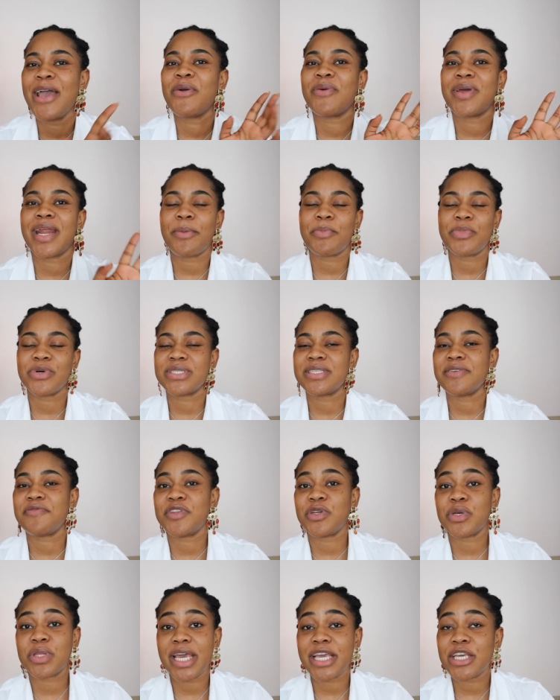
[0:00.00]
when I post the
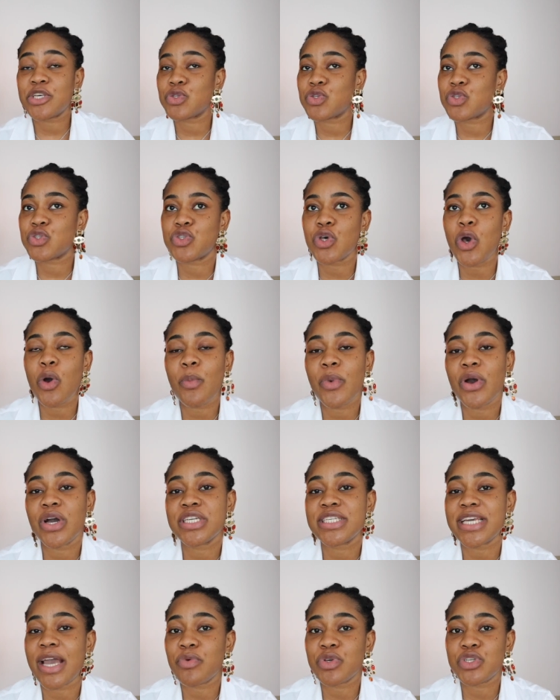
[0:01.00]
video. Thank you so
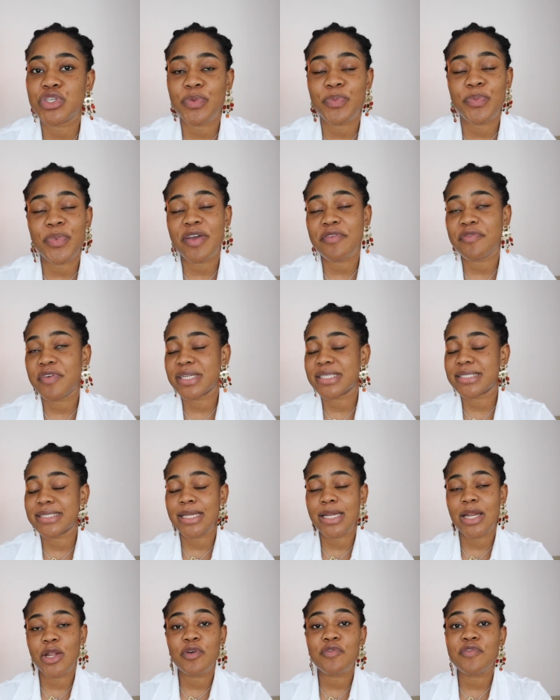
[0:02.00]
much. I wish you a perfect,
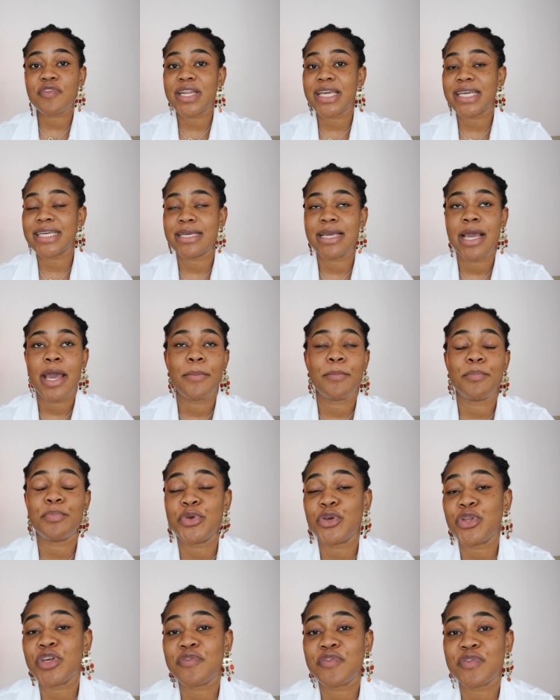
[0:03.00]
lovely,
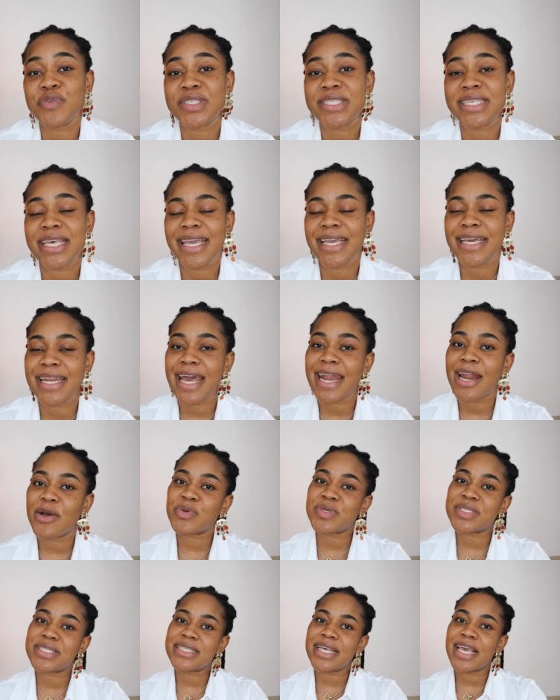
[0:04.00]
beautiful skin, and I
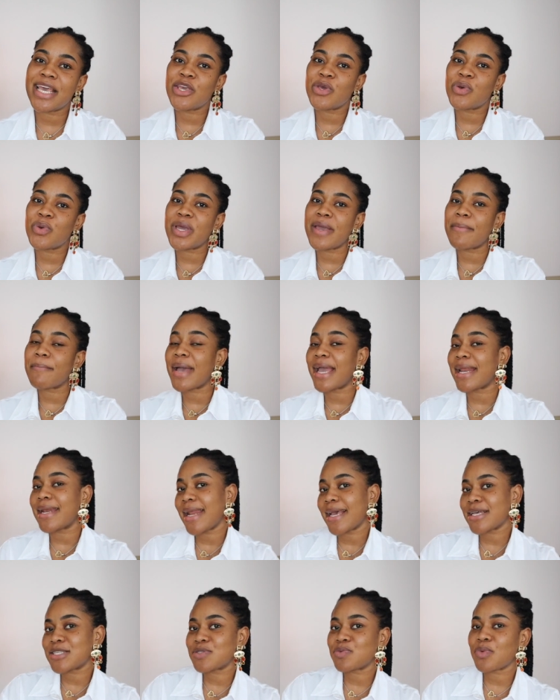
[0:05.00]
will see you in my
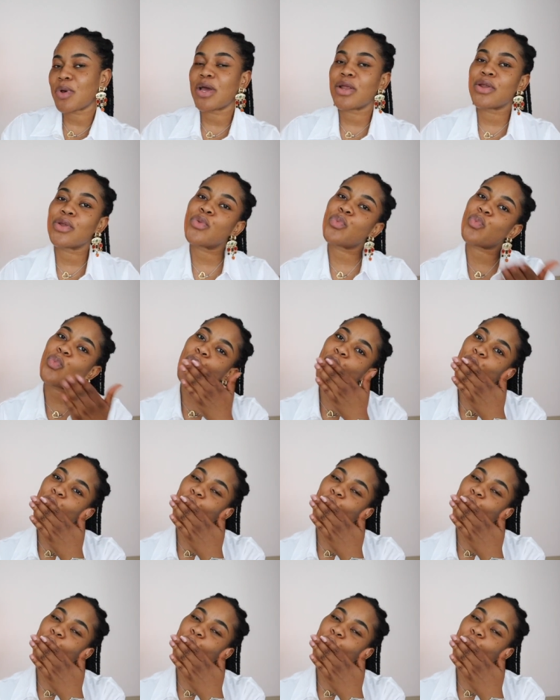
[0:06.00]
next one.